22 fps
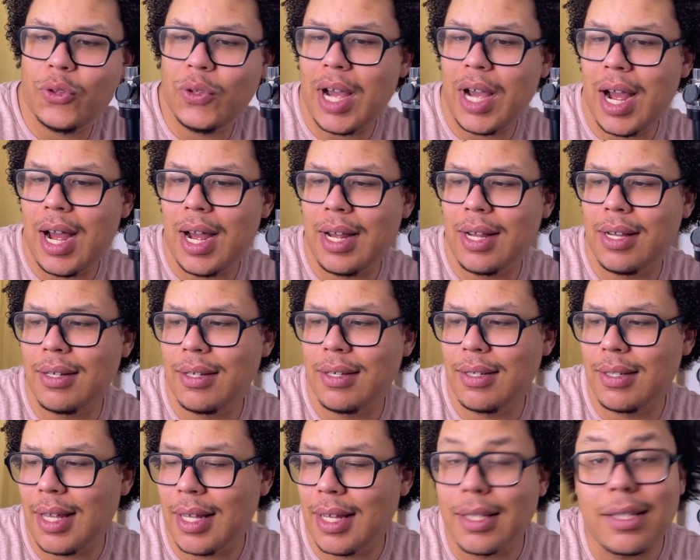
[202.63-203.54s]

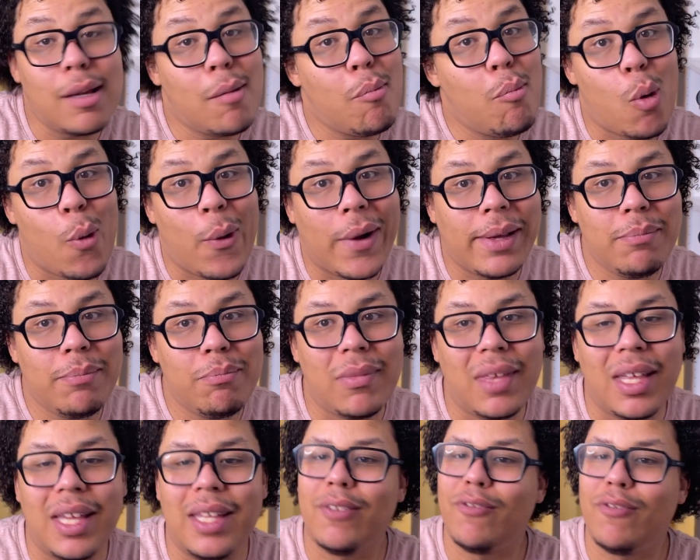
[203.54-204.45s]
guys at some point
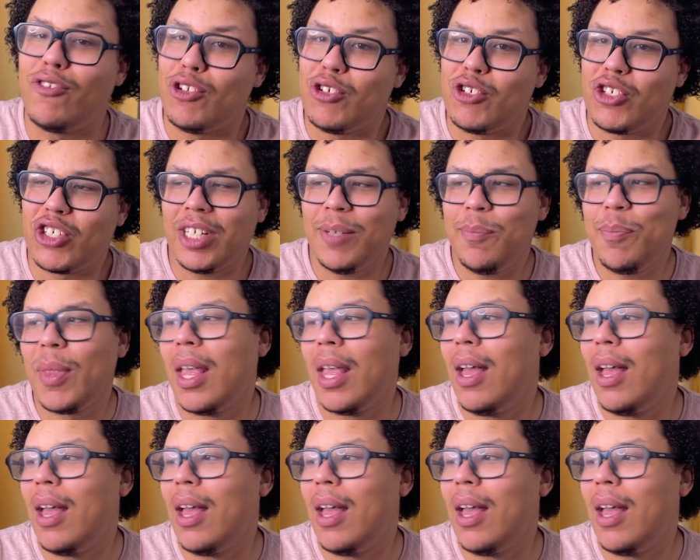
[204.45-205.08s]
in the future.